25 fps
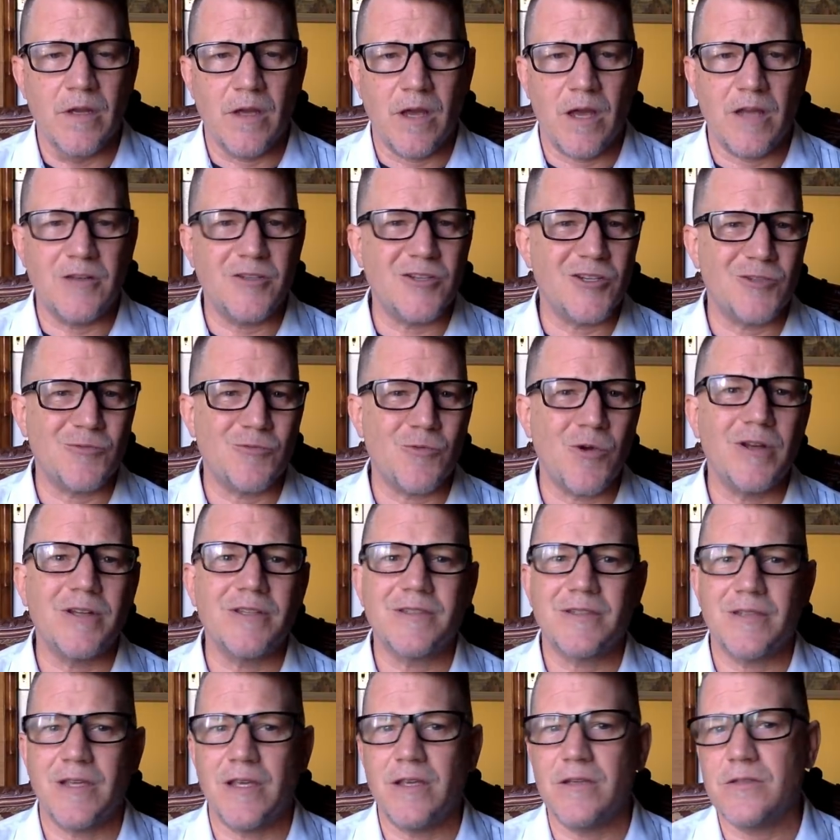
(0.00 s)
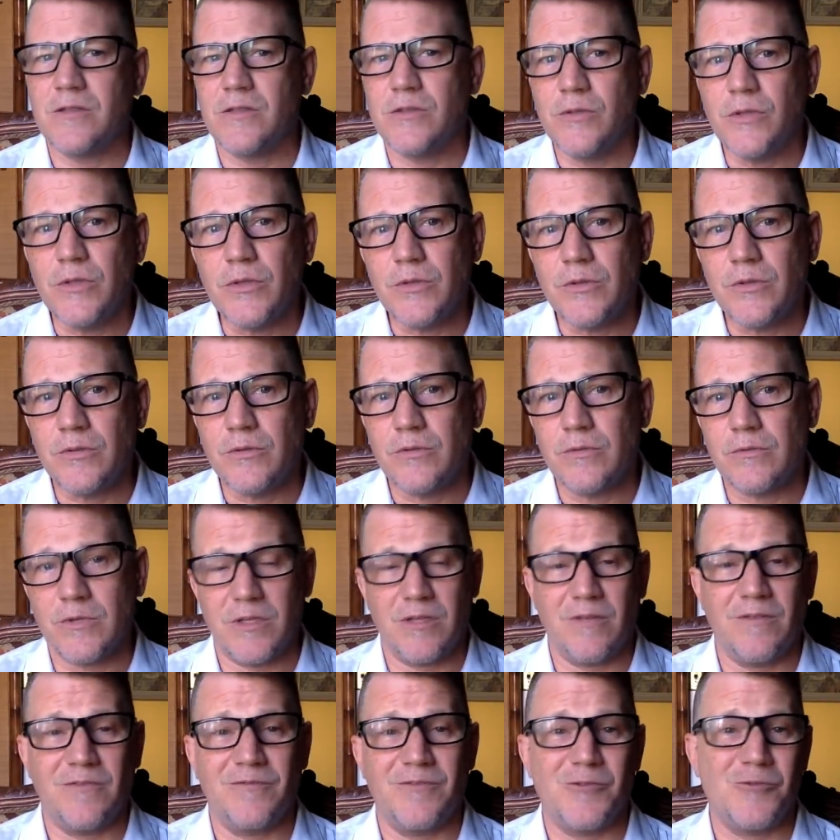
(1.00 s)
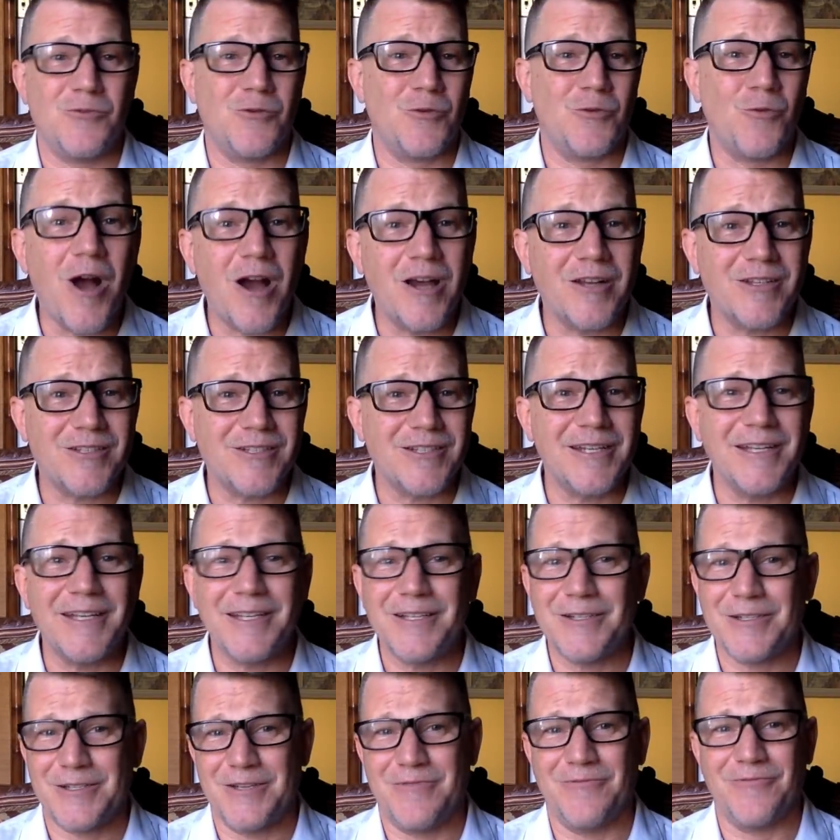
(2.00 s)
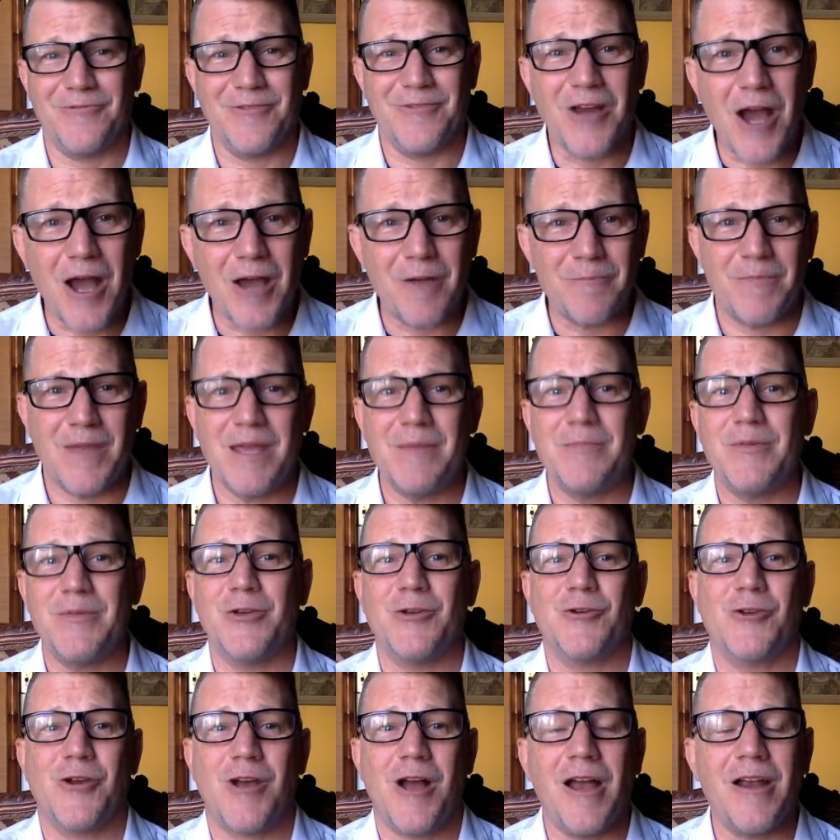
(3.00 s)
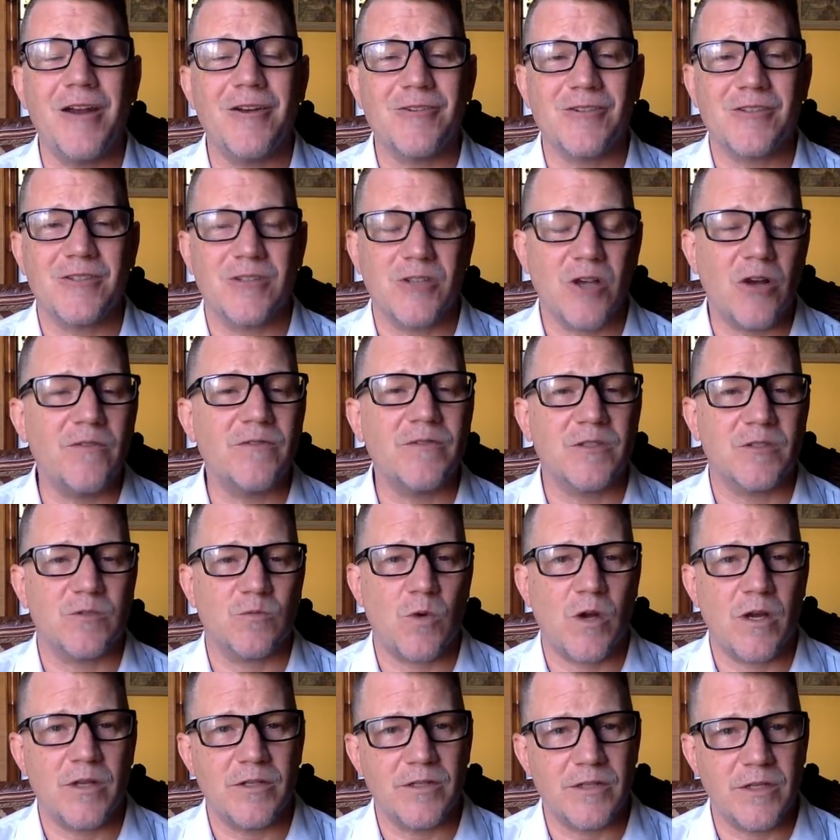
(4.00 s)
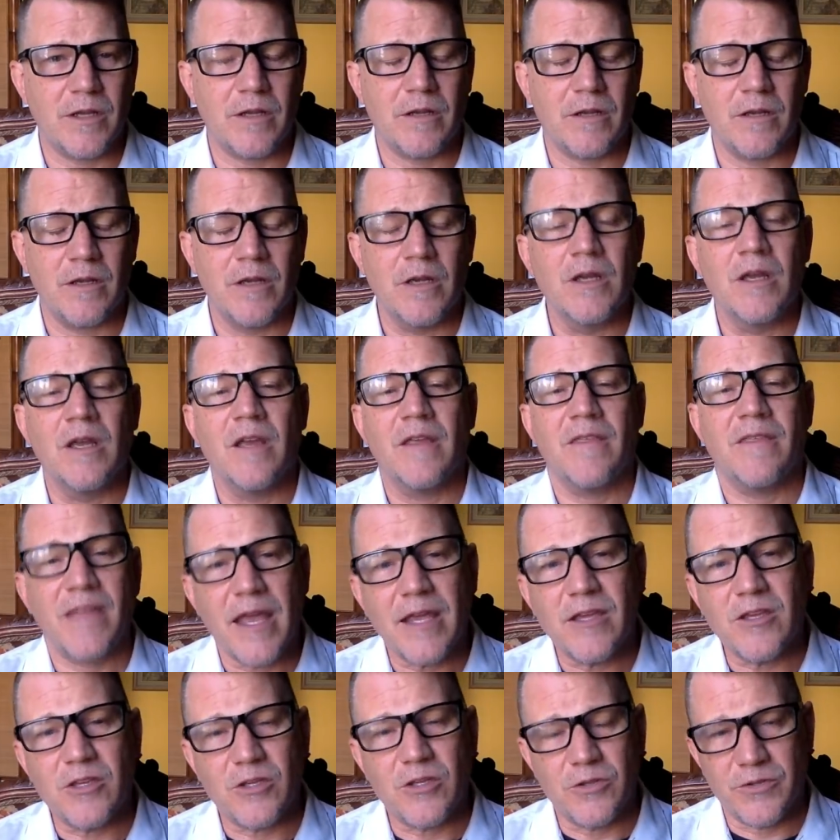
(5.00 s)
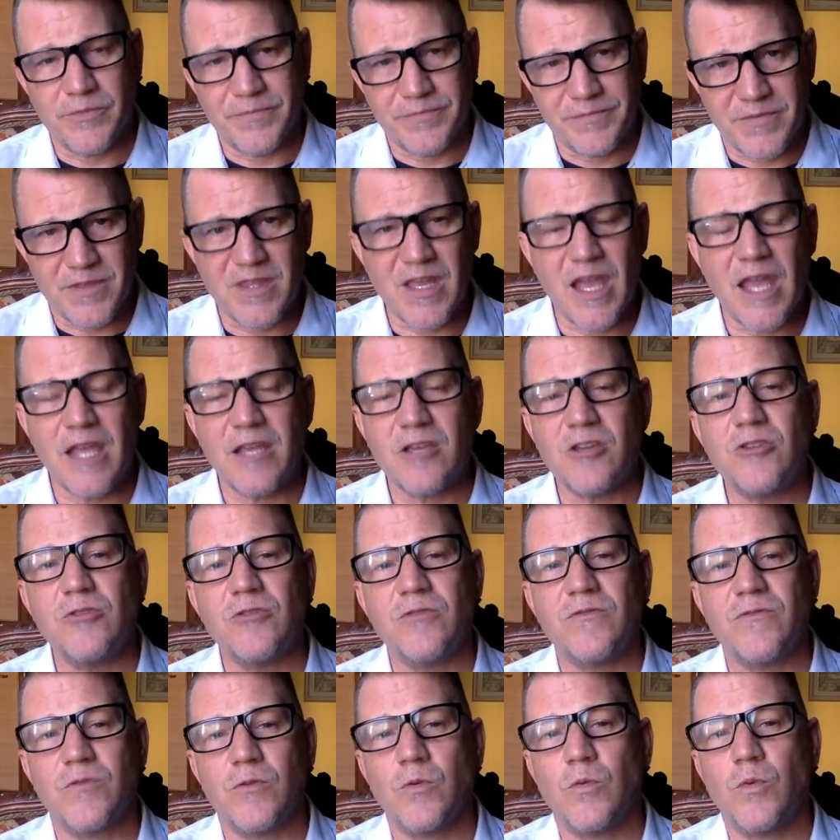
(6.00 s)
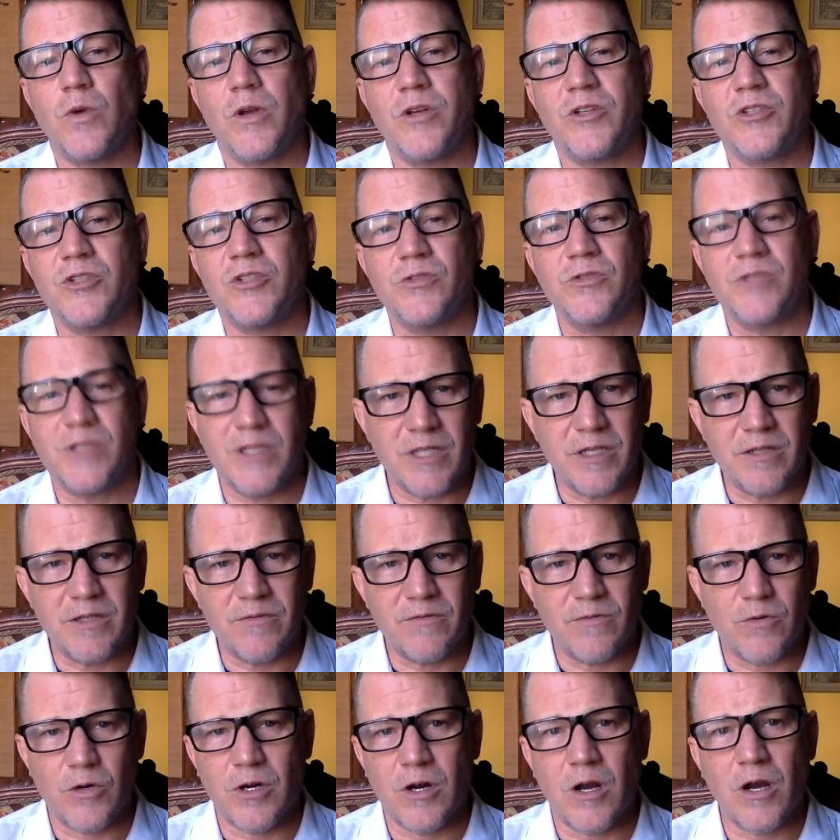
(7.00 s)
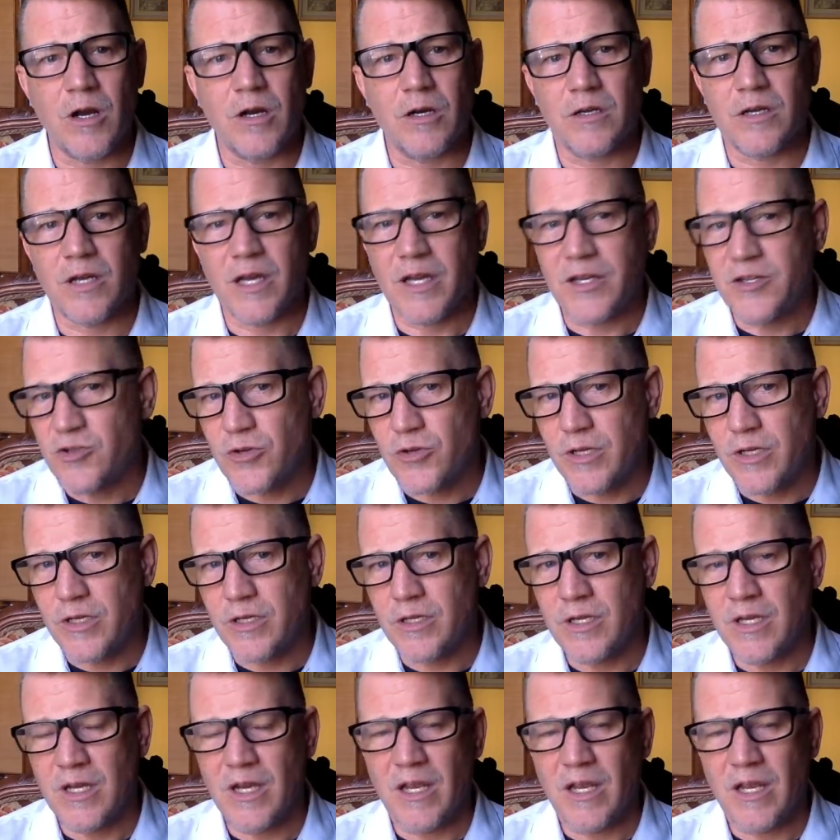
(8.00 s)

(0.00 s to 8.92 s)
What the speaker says: I just want to say to you, if you're watching, if not, maybe your higher self is watching, thank you. Thank you for what you did for our country.